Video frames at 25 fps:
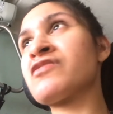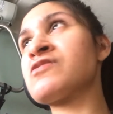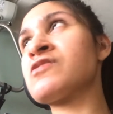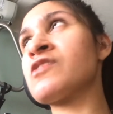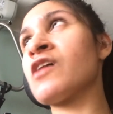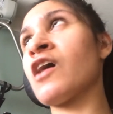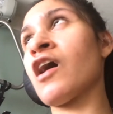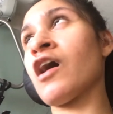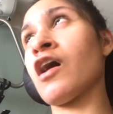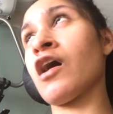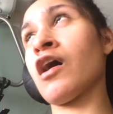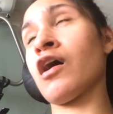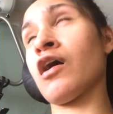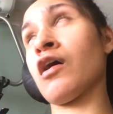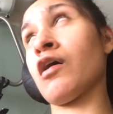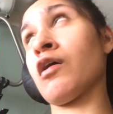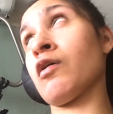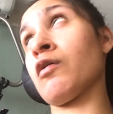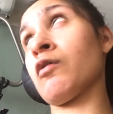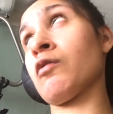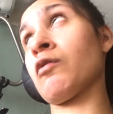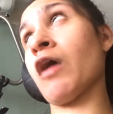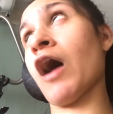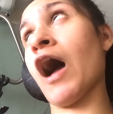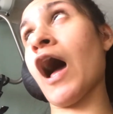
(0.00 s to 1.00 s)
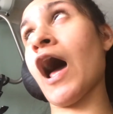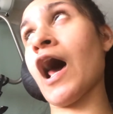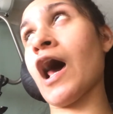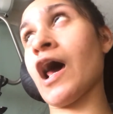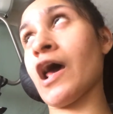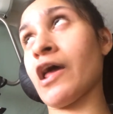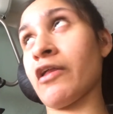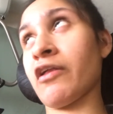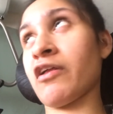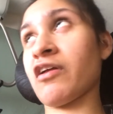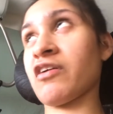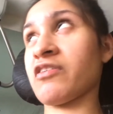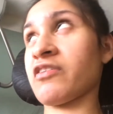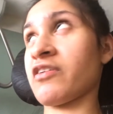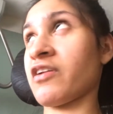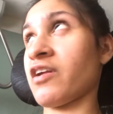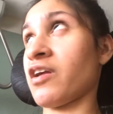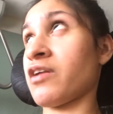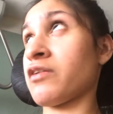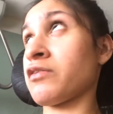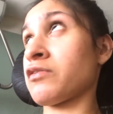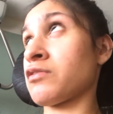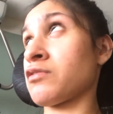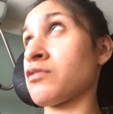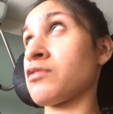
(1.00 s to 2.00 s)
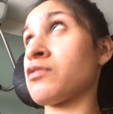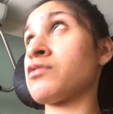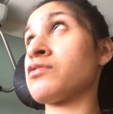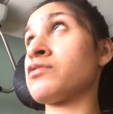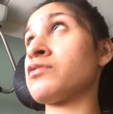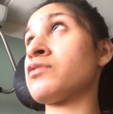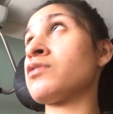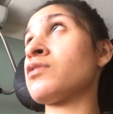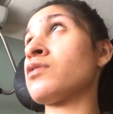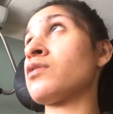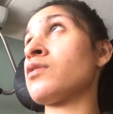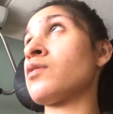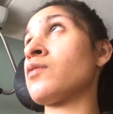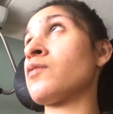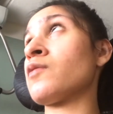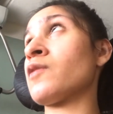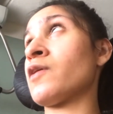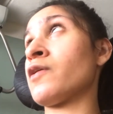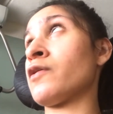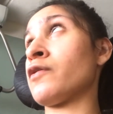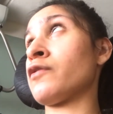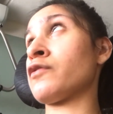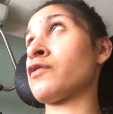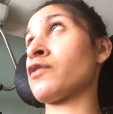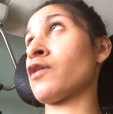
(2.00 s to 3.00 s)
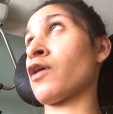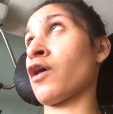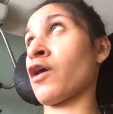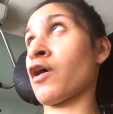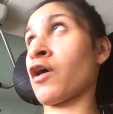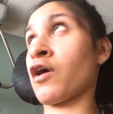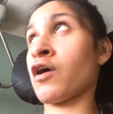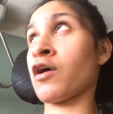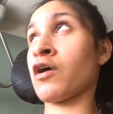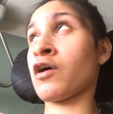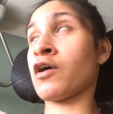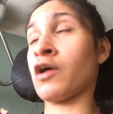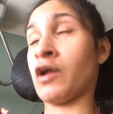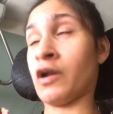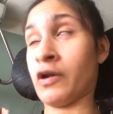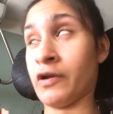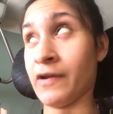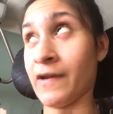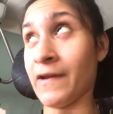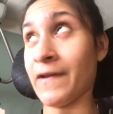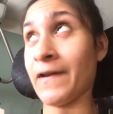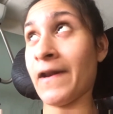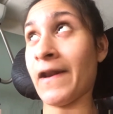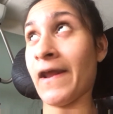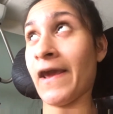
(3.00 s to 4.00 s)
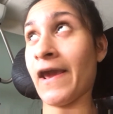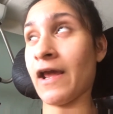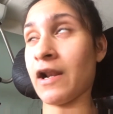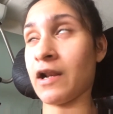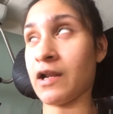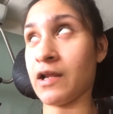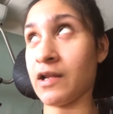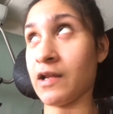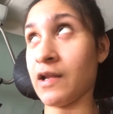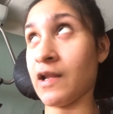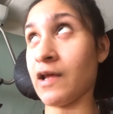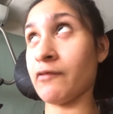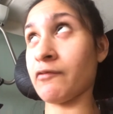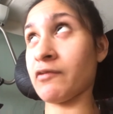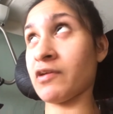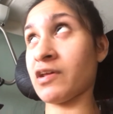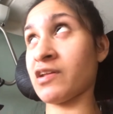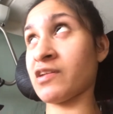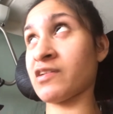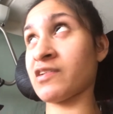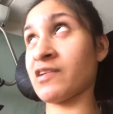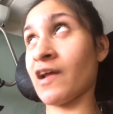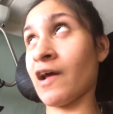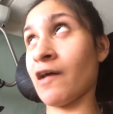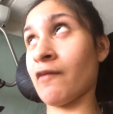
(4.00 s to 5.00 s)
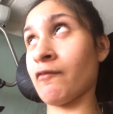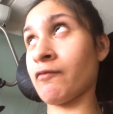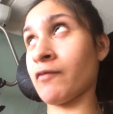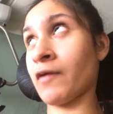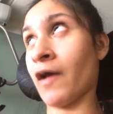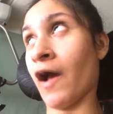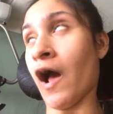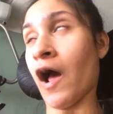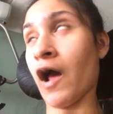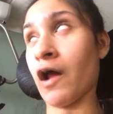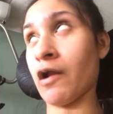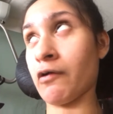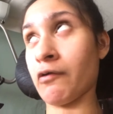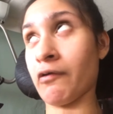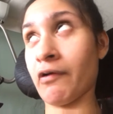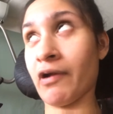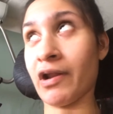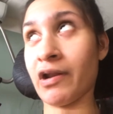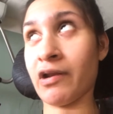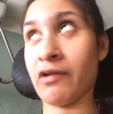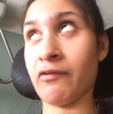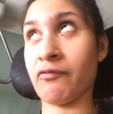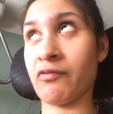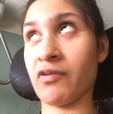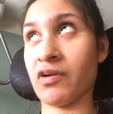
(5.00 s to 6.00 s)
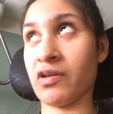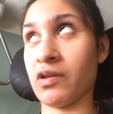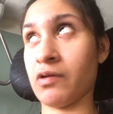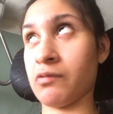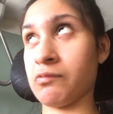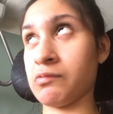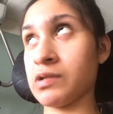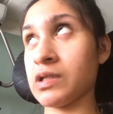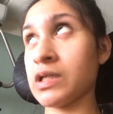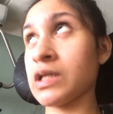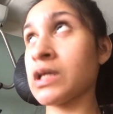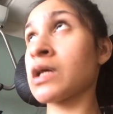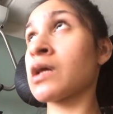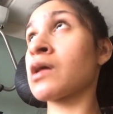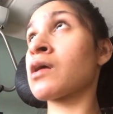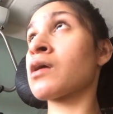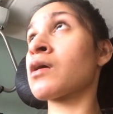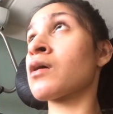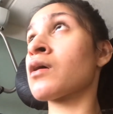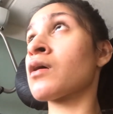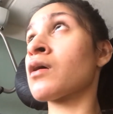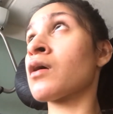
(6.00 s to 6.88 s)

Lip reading: So, I just did YouTube and took the daily living stuff, got ready for the week.